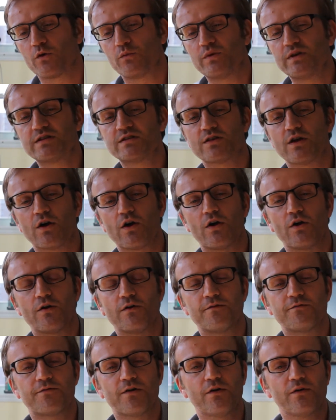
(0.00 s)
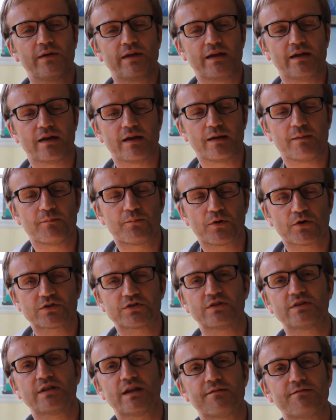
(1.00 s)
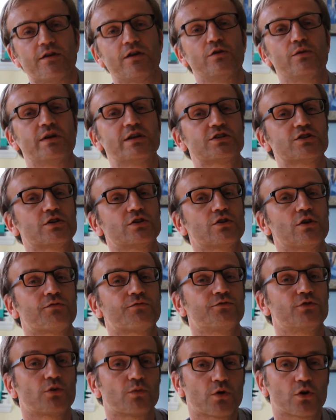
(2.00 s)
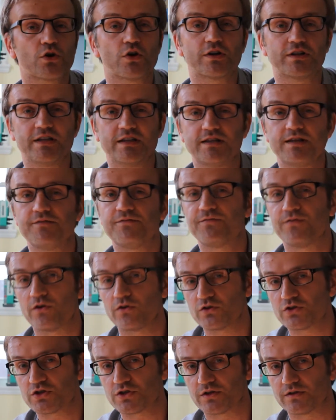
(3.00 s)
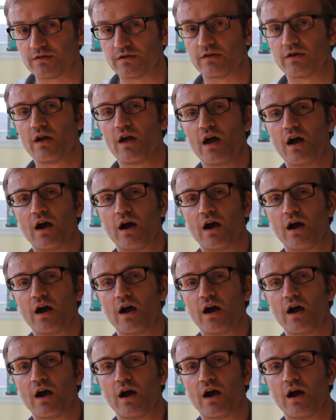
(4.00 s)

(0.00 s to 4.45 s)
with a very important evaluation of neurocognitive function.